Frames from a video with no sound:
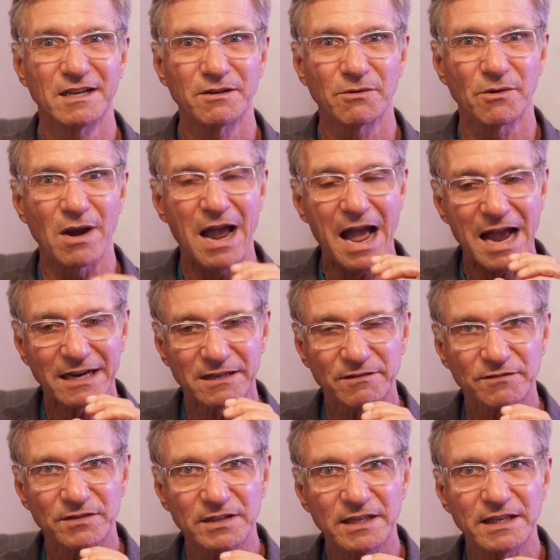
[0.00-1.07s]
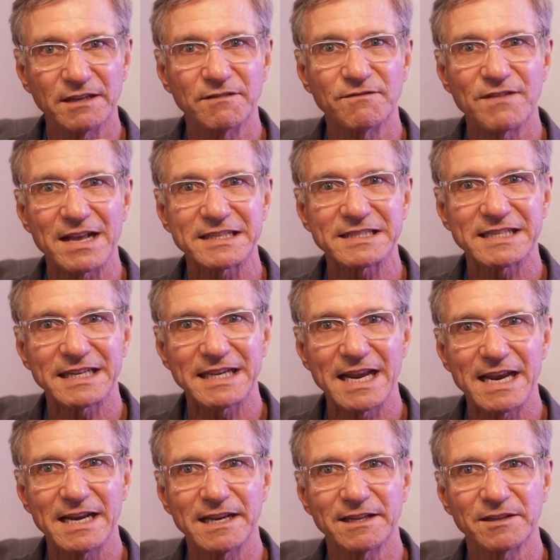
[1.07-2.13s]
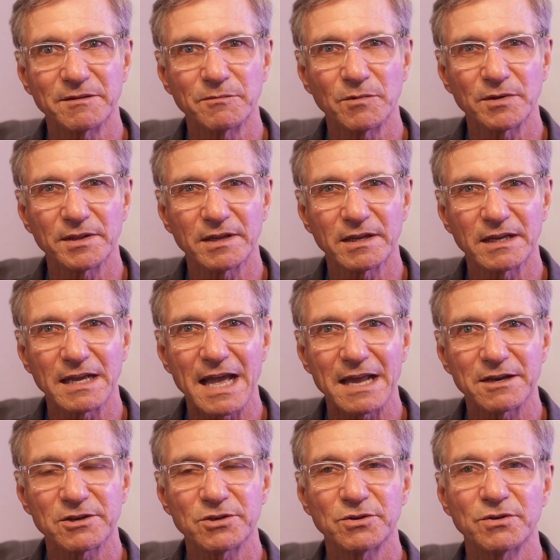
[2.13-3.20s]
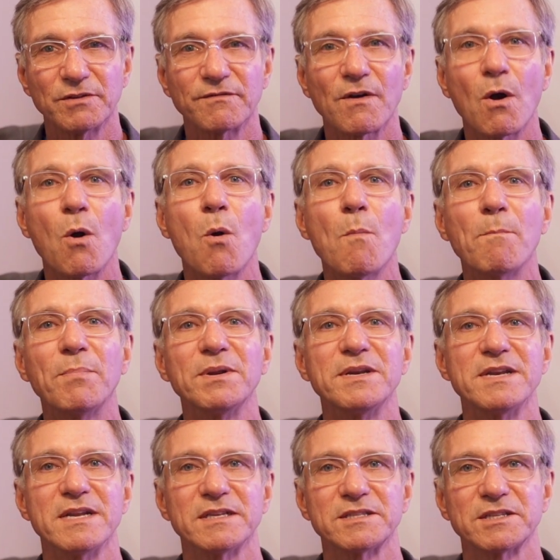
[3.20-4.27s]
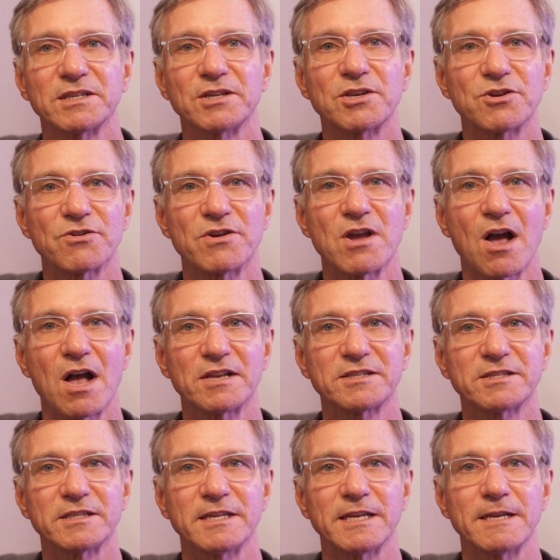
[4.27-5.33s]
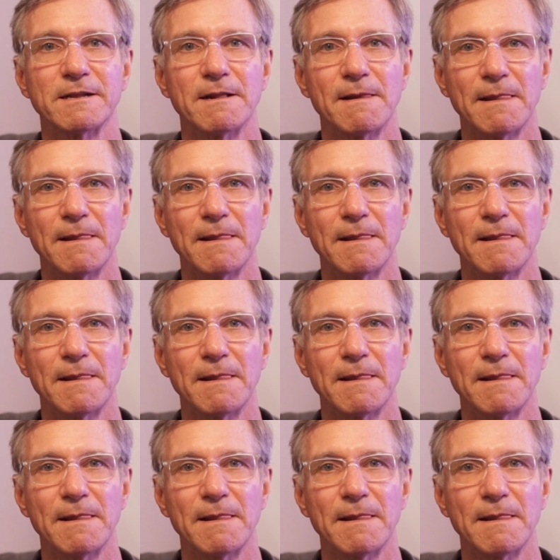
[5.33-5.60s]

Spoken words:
We're actively investigating them with an attitude of openness and curiosity.